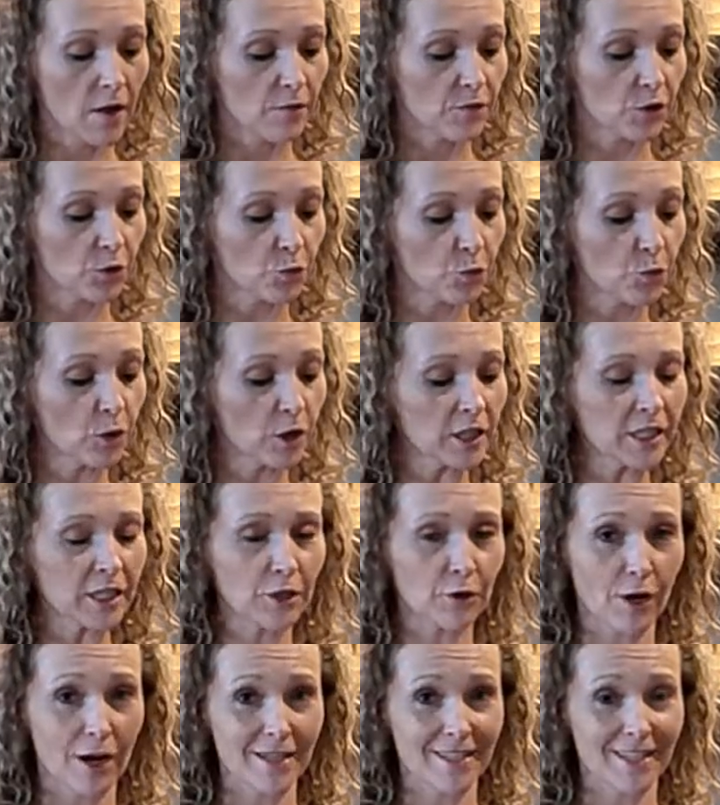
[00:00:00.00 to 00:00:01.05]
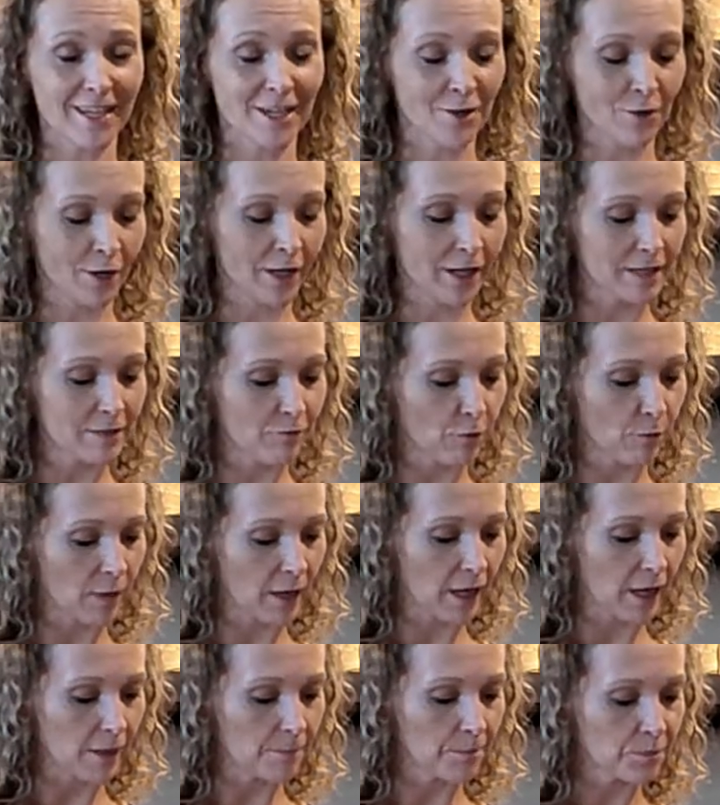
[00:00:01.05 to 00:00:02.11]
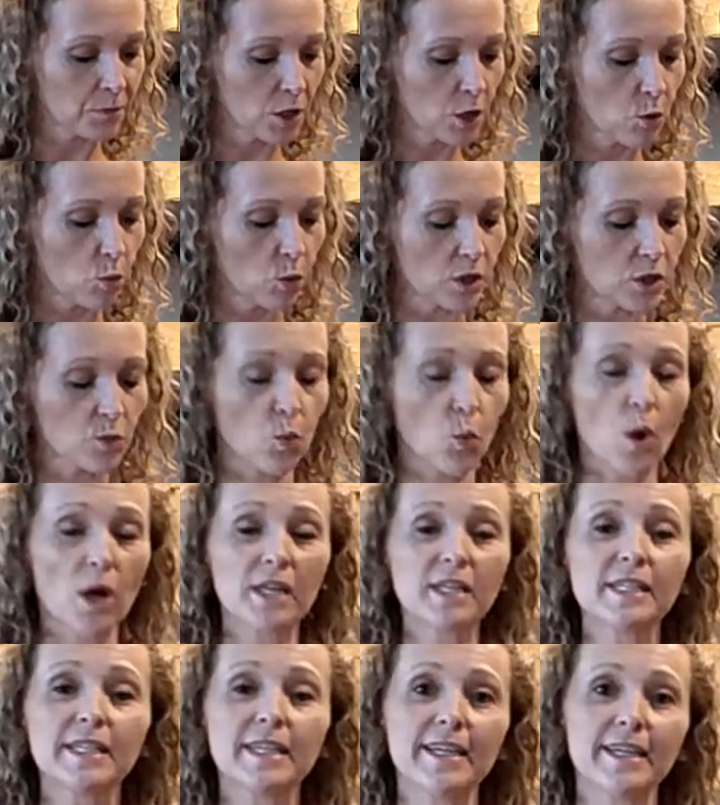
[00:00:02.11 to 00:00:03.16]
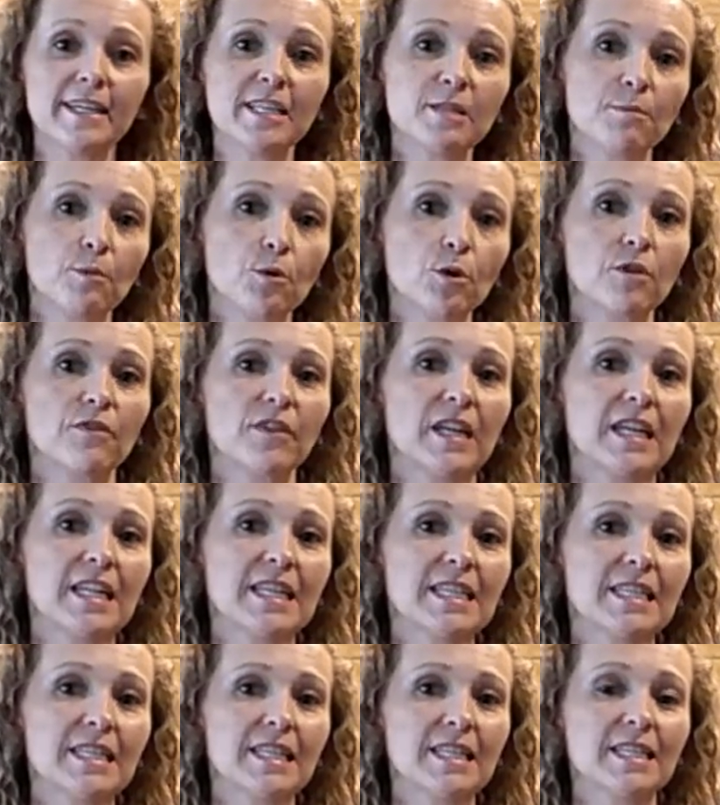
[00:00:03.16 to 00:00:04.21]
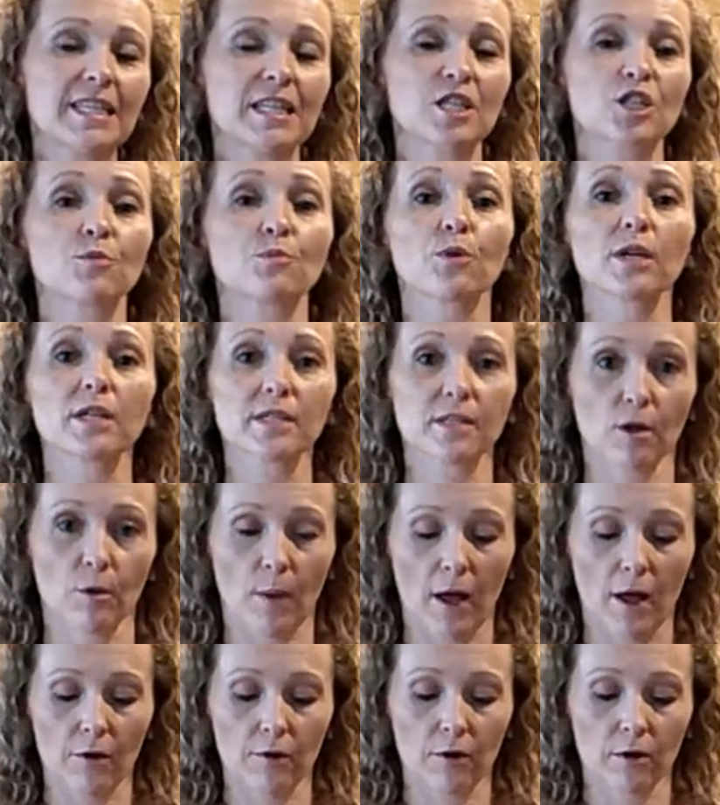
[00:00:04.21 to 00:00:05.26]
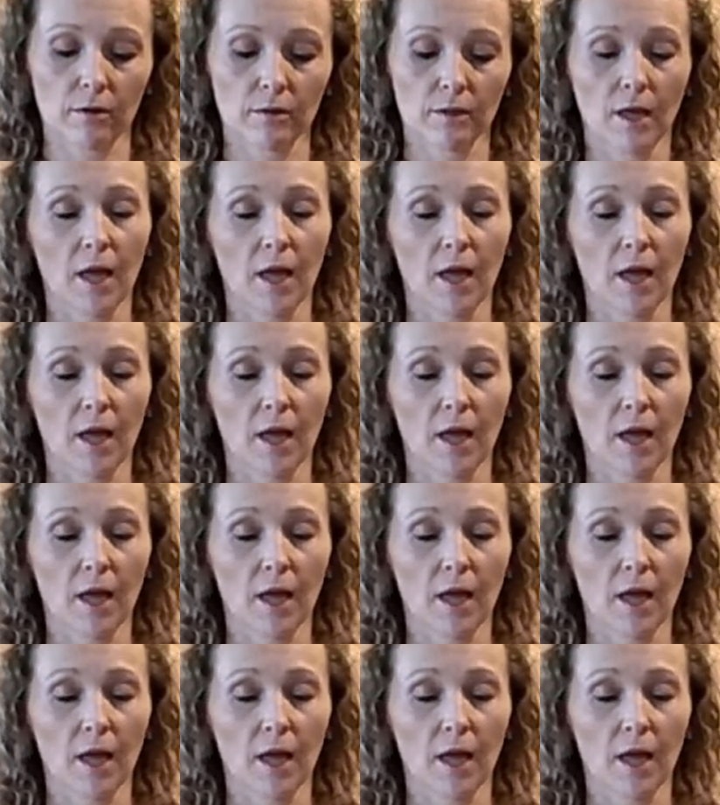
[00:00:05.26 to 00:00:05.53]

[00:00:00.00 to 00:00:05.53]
The really crazy ingredient for me was one teaspoon of instant espresso powder.